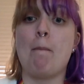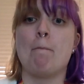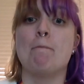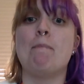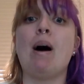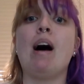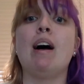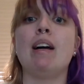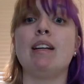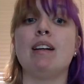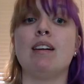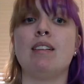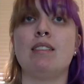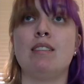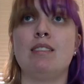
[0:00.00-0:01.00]
by
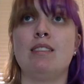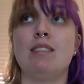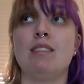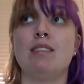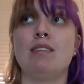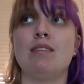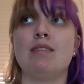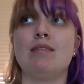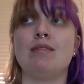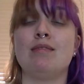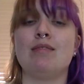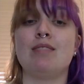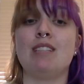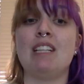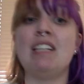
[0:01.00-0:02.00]

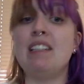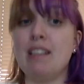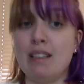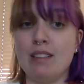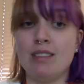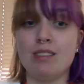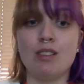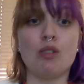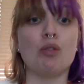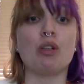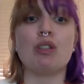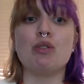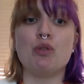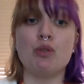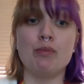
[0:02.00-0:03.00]
eating or
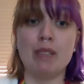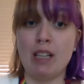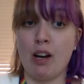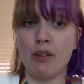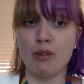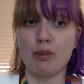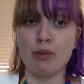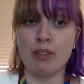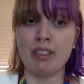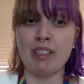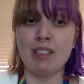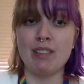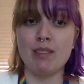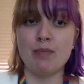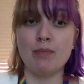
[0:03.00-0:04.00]
consuming other
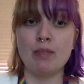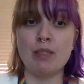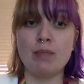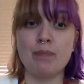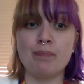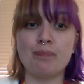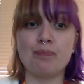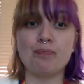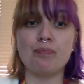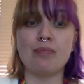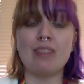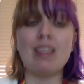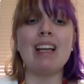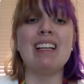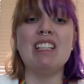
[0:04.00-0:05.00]
organisms.
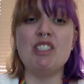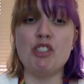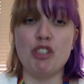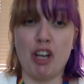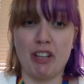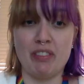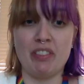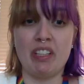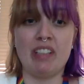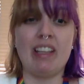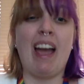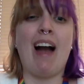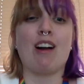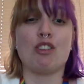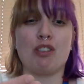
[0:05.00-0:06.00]
Ingesting, they
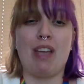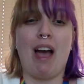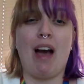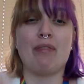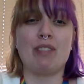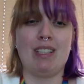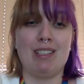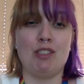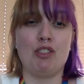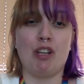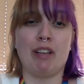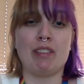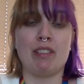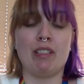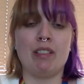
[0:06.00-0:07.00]
actually have to
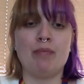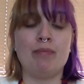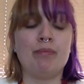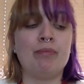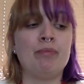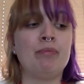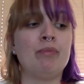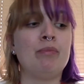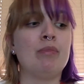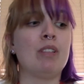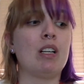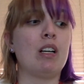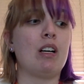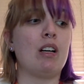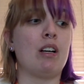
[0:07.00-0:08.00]
ingest it.
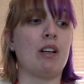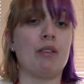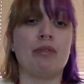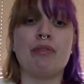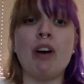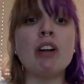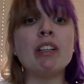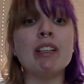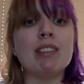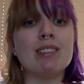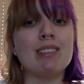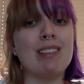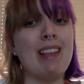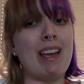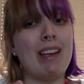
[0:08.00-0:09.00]
Fungus,
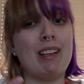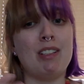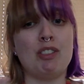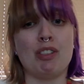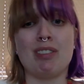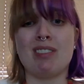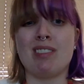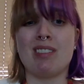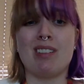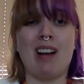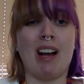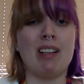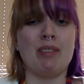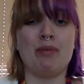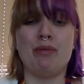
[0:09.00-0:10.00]
they just
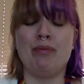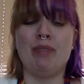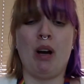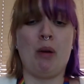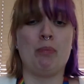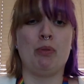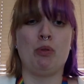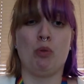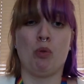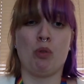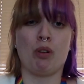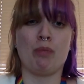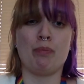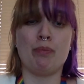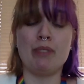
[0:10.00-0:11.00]
kind of
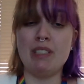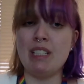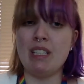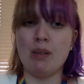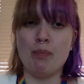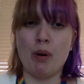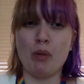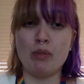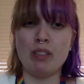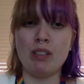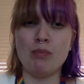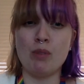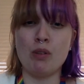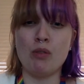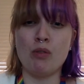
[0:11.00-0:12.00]
absorb
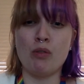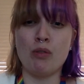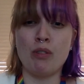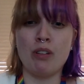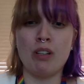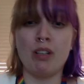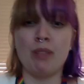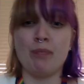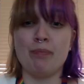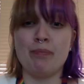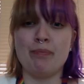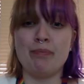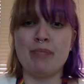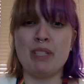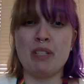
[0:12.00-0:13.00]
decomposing
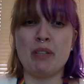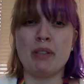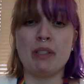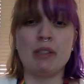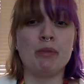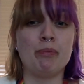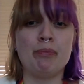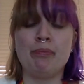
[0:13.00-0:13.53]
material,